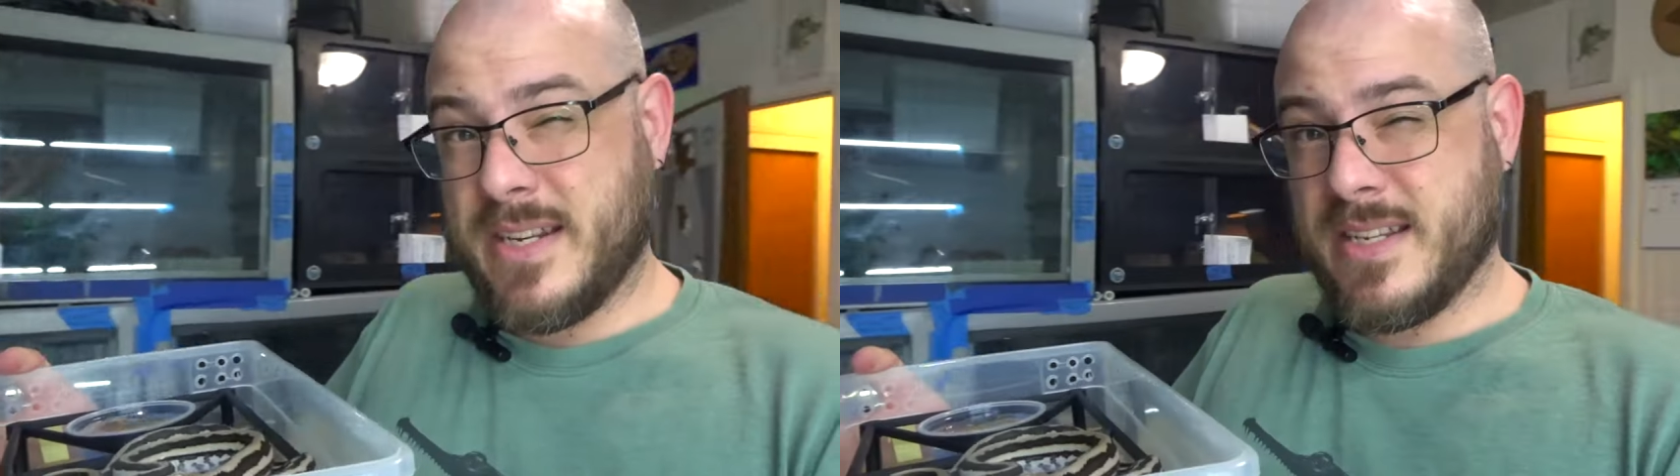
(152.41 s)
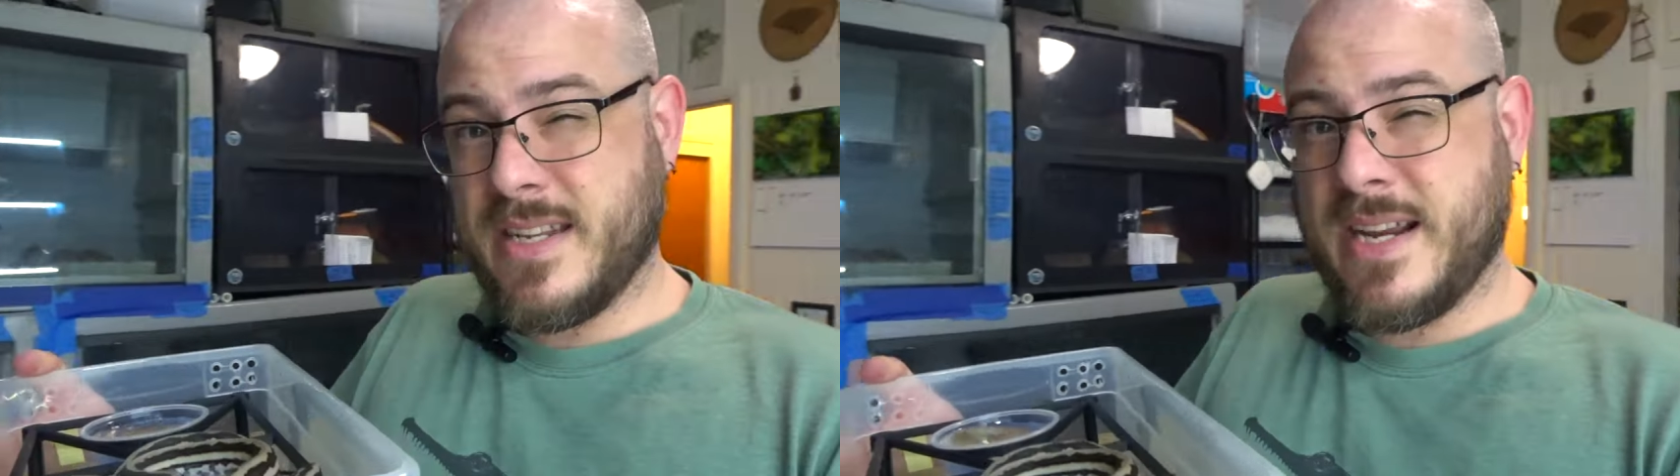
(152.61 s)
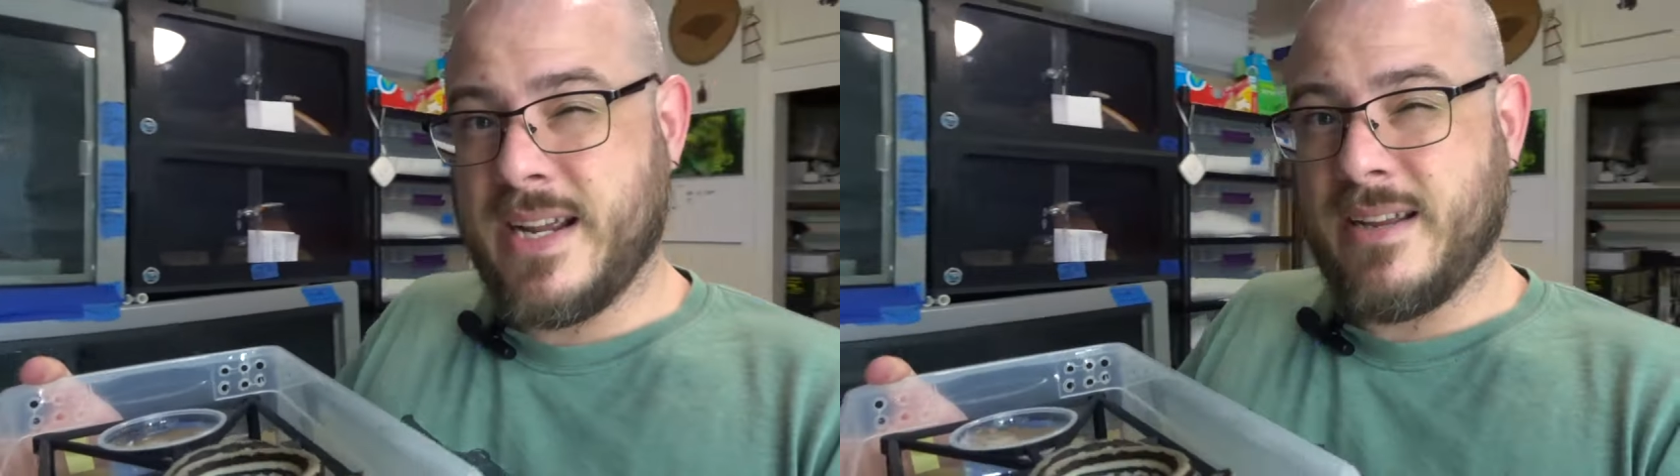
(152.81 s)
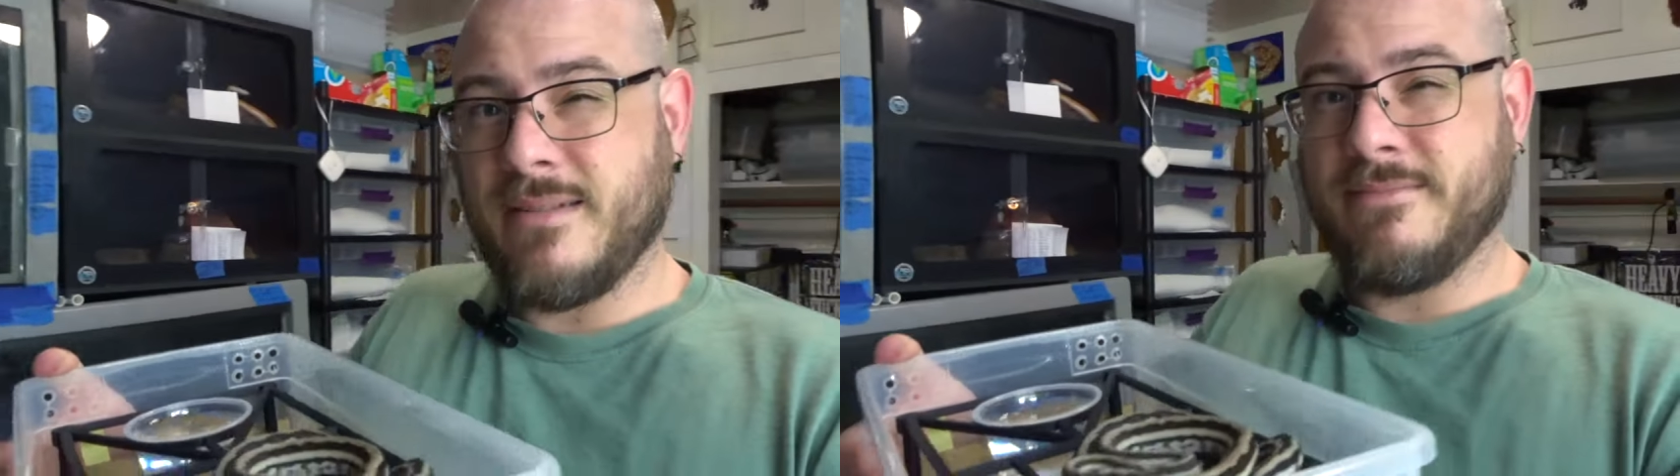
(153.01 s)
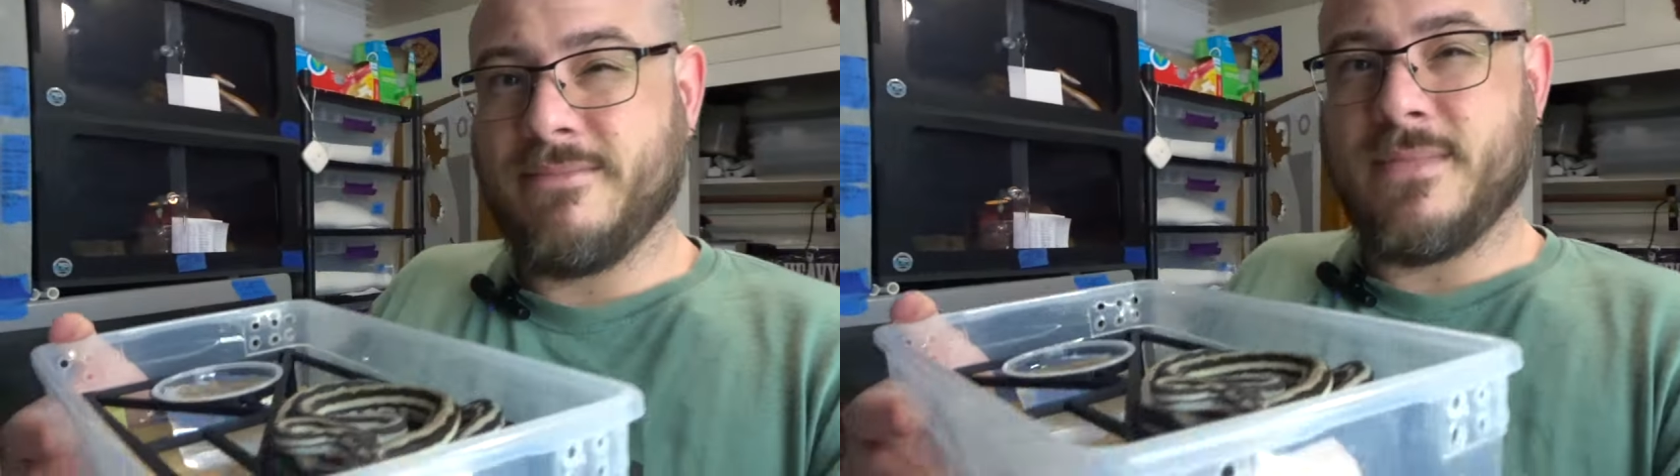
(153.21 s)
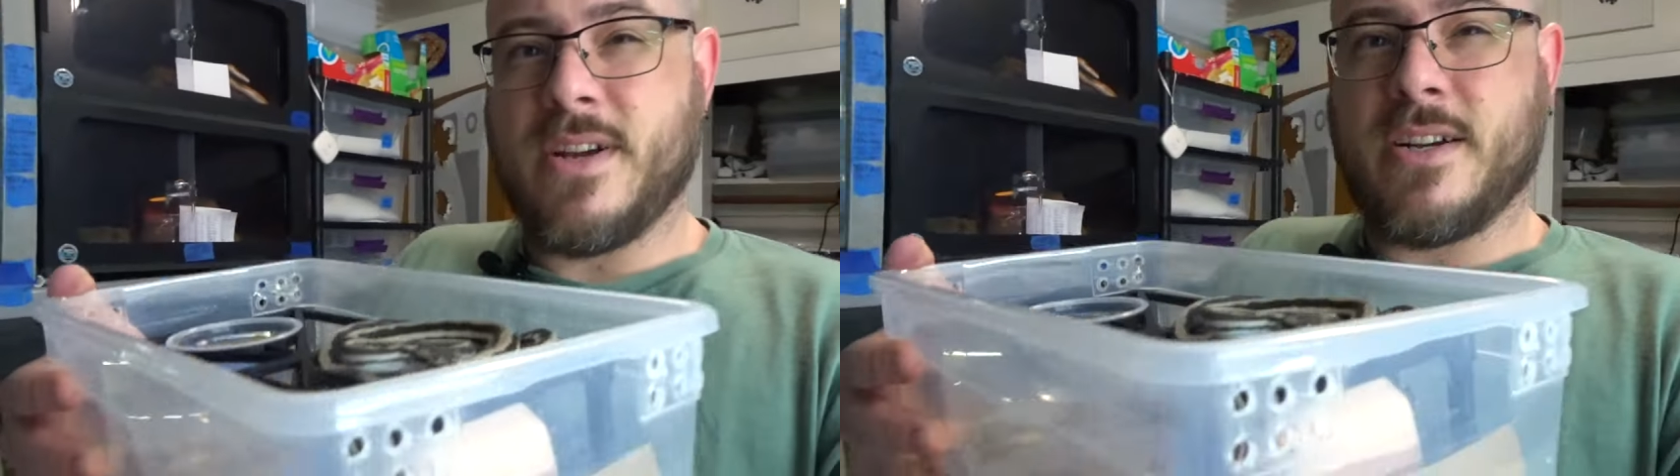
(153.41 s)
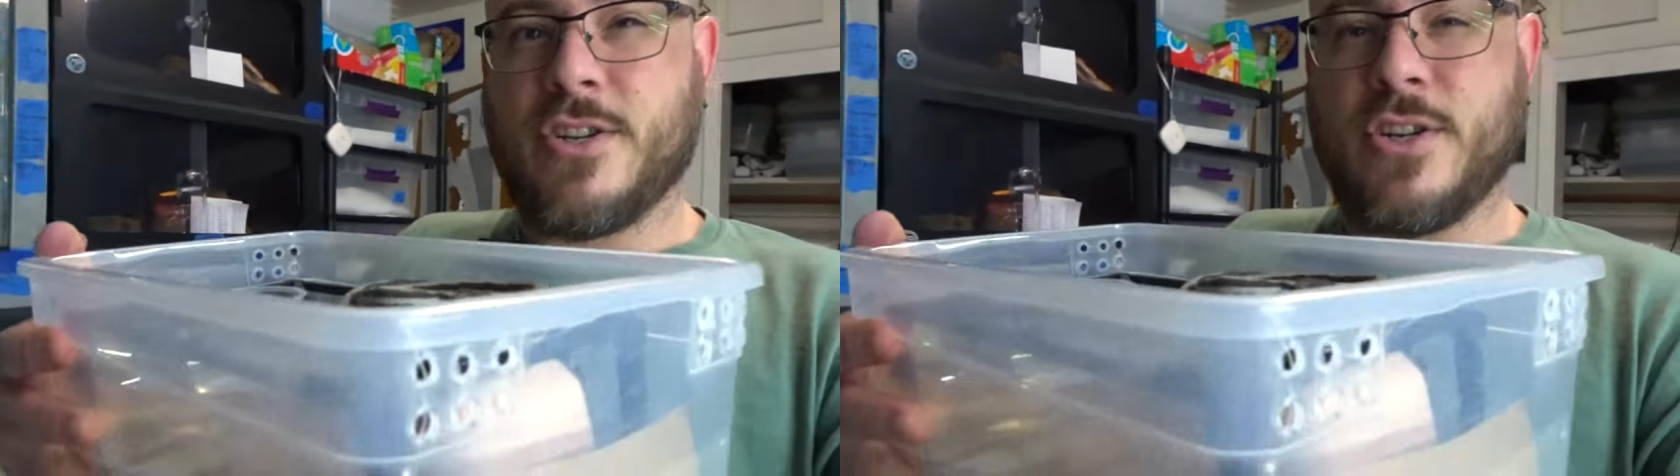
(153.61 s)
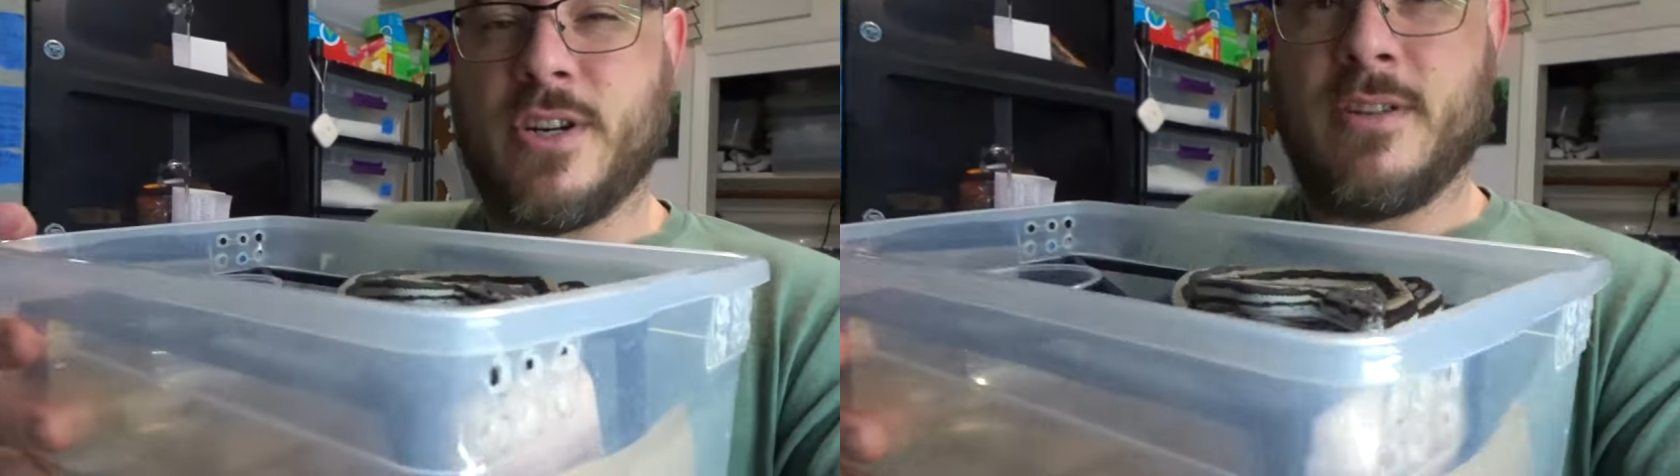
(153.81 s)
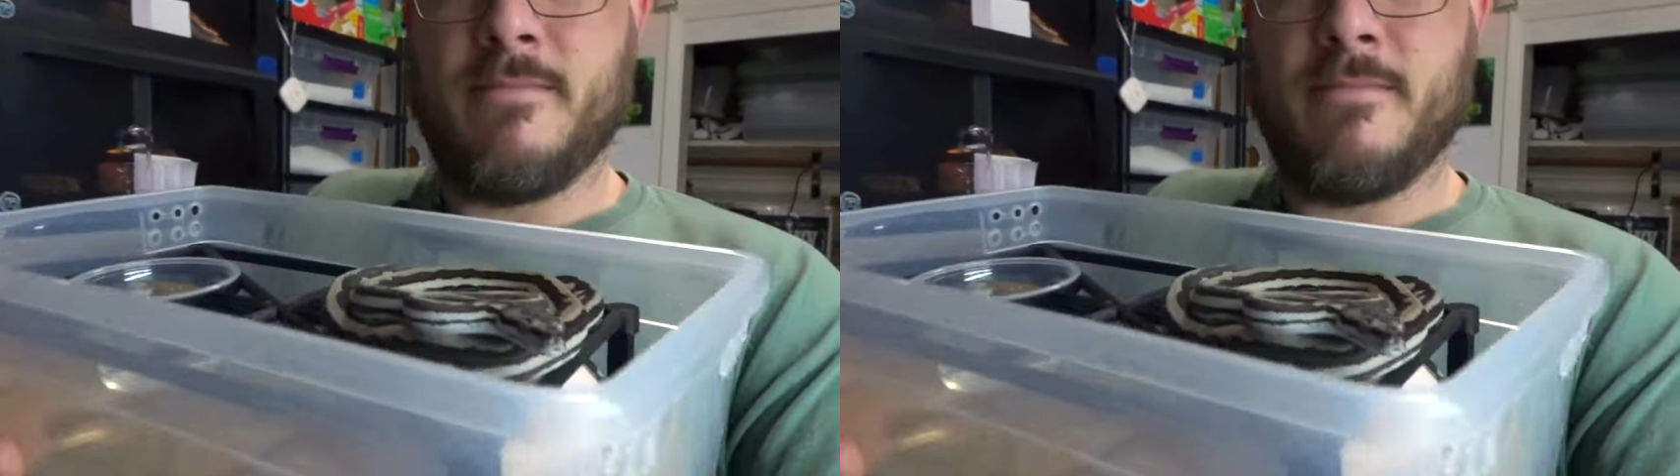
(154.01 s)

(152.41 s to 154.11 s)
Axanthic. Not sure.